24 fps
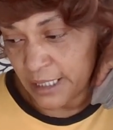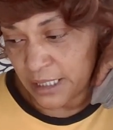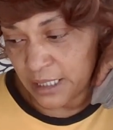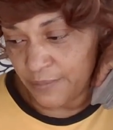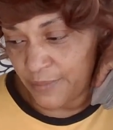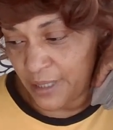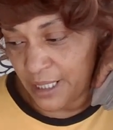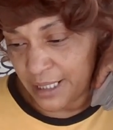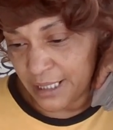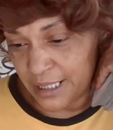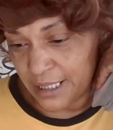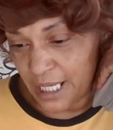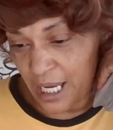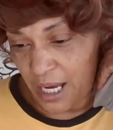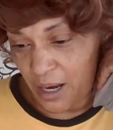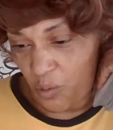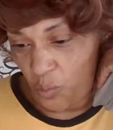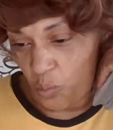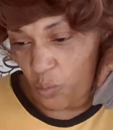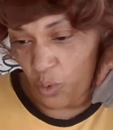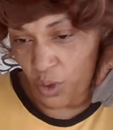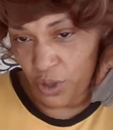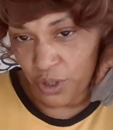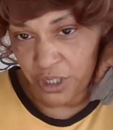somebody's
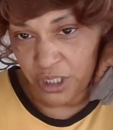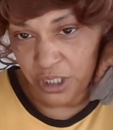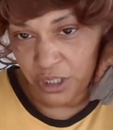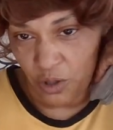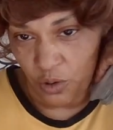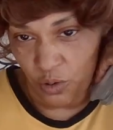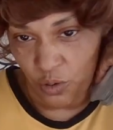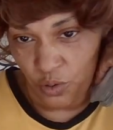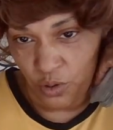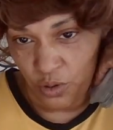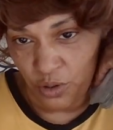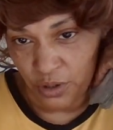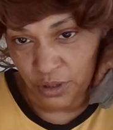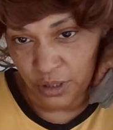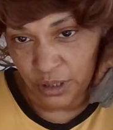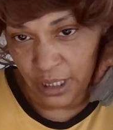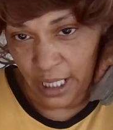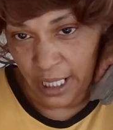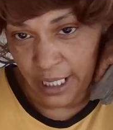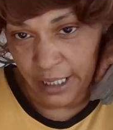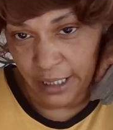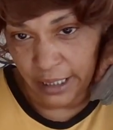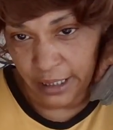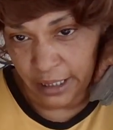not working on
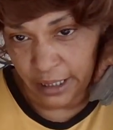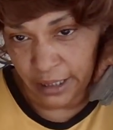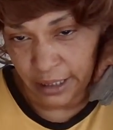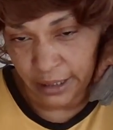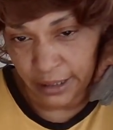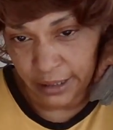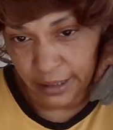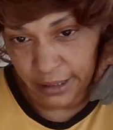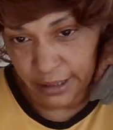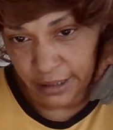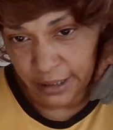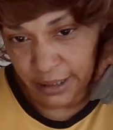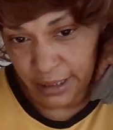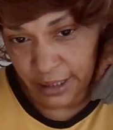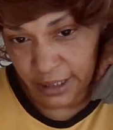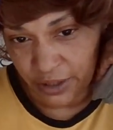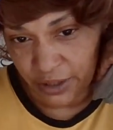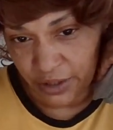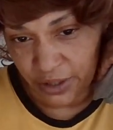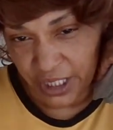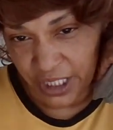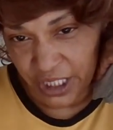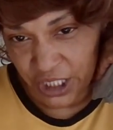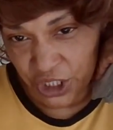like
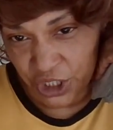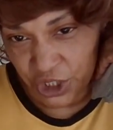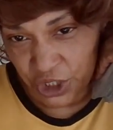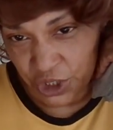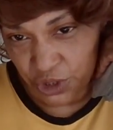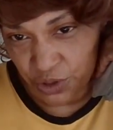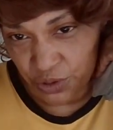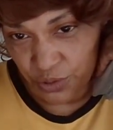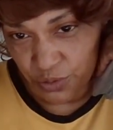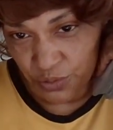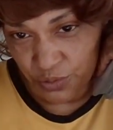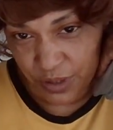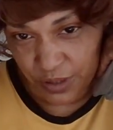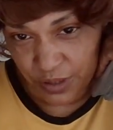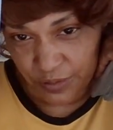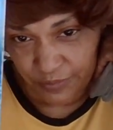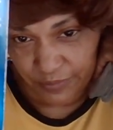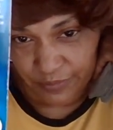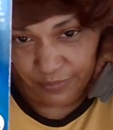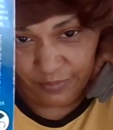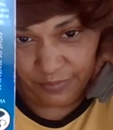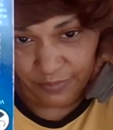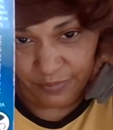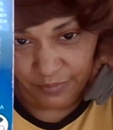their issues
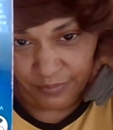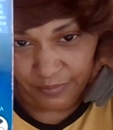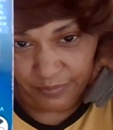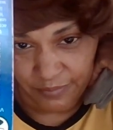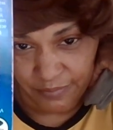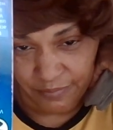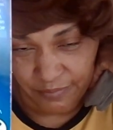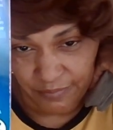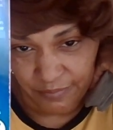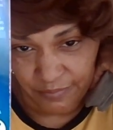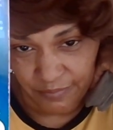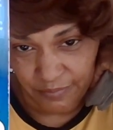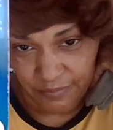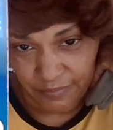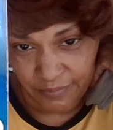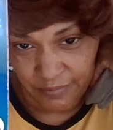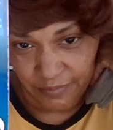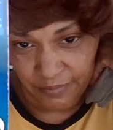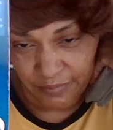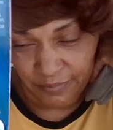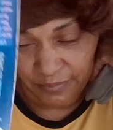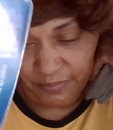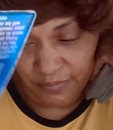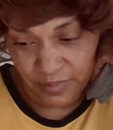
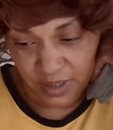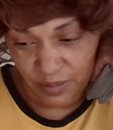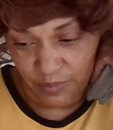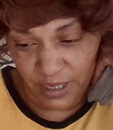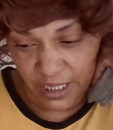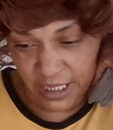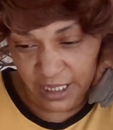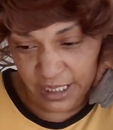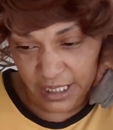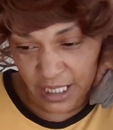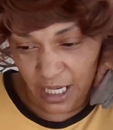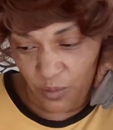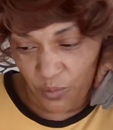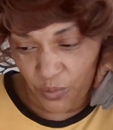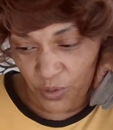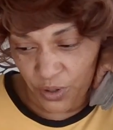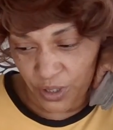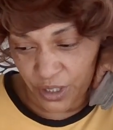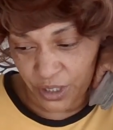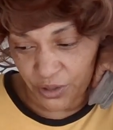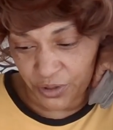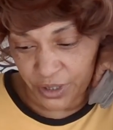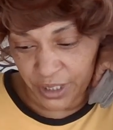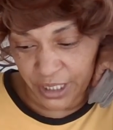somebody's not
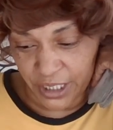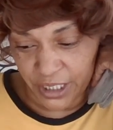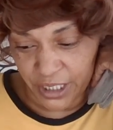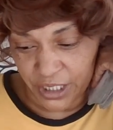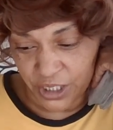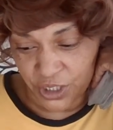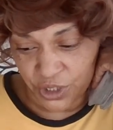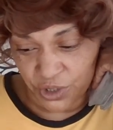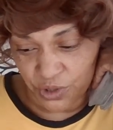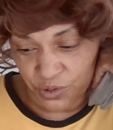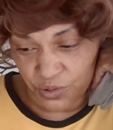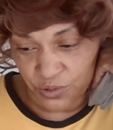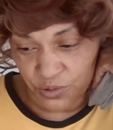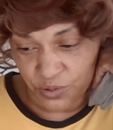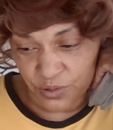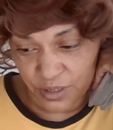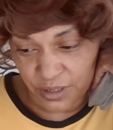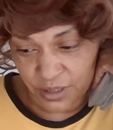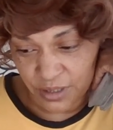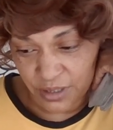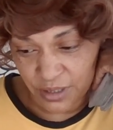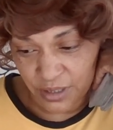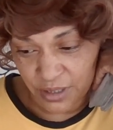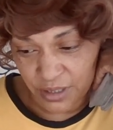working on their
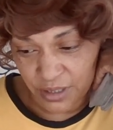issues